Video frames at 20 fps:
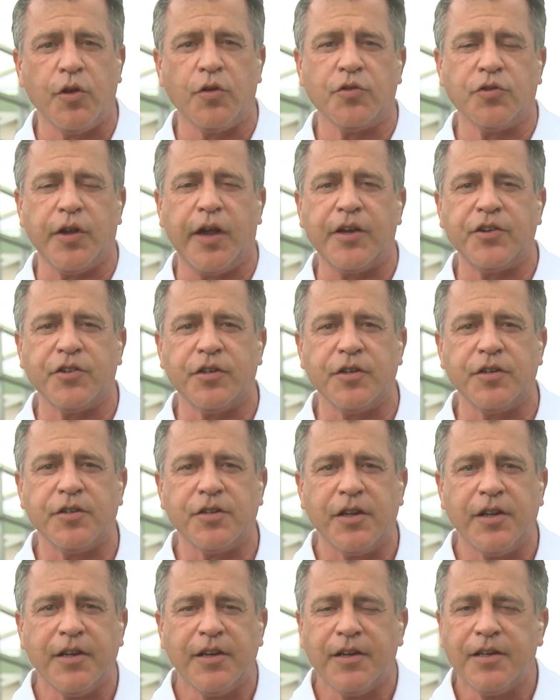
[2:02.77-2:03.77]
those
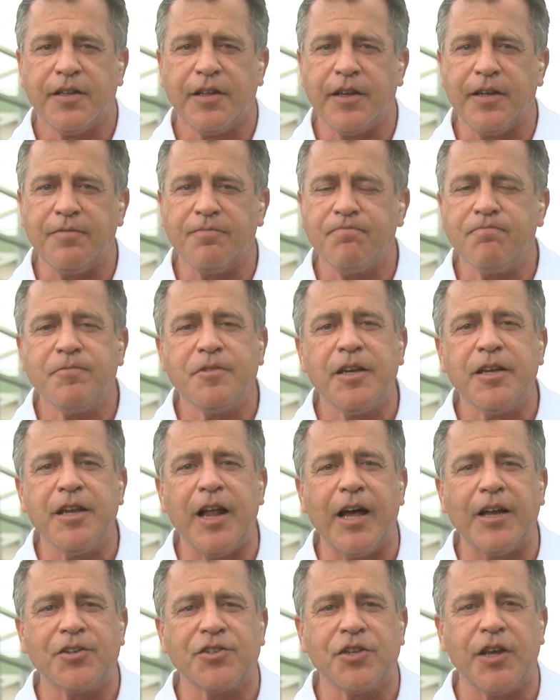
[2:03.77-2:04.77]
sanctions, they did
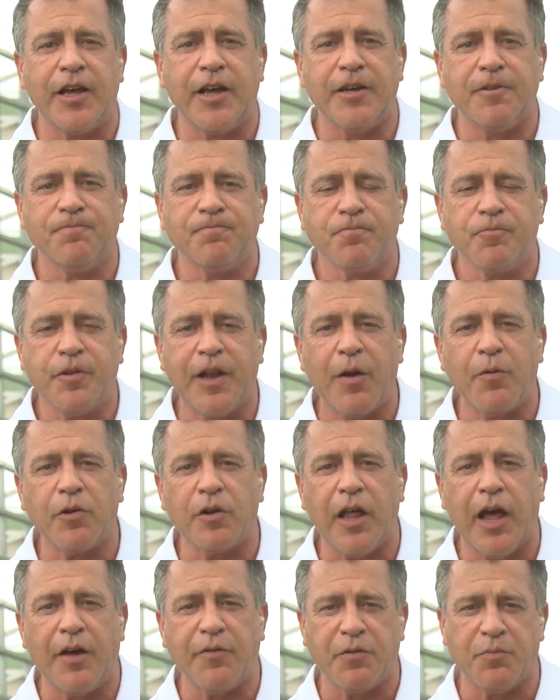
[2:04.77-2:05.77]
not say. But now
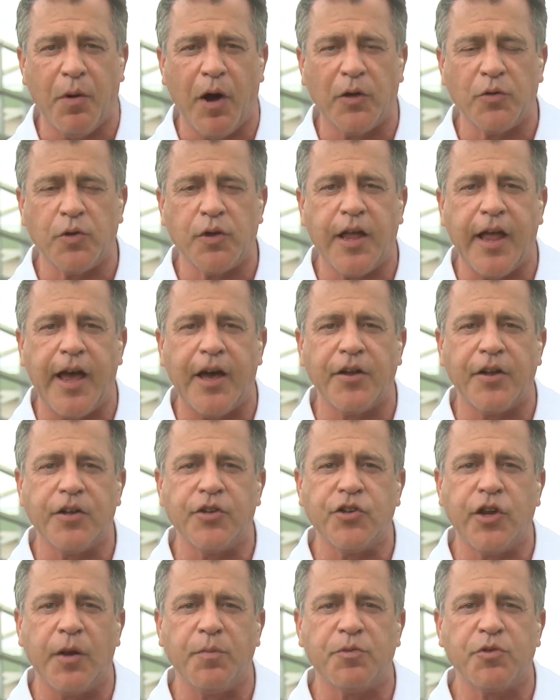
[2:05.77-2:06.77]
we're live in Baldwin County.
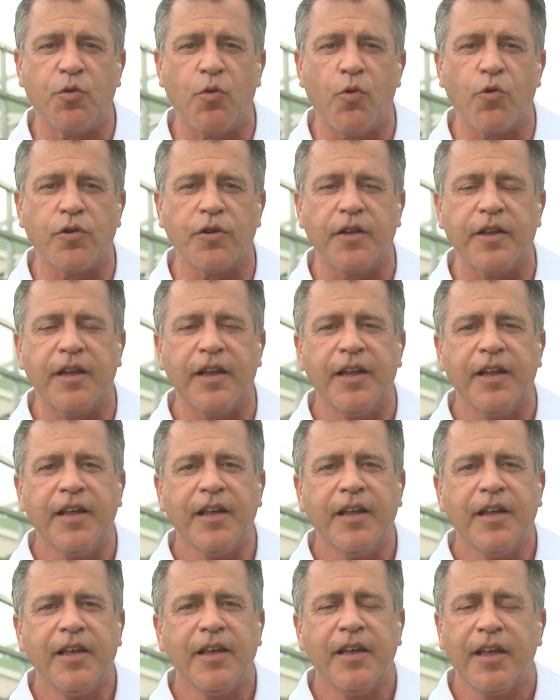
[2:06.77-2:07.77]
James Gordon,
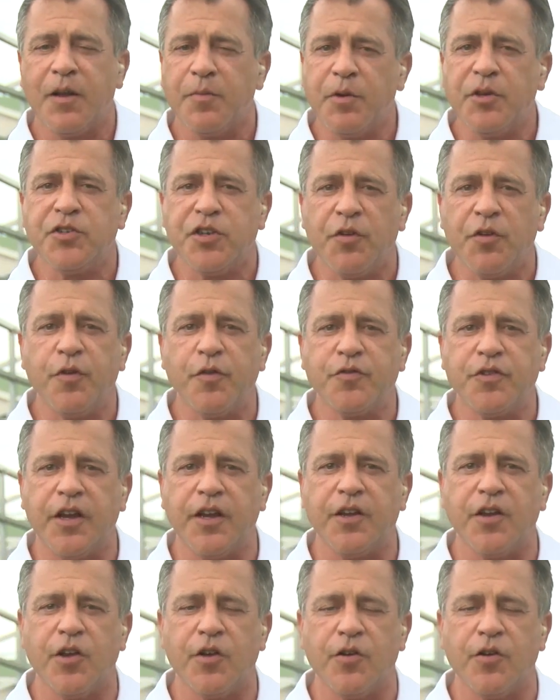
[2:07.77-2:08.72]
NBC 15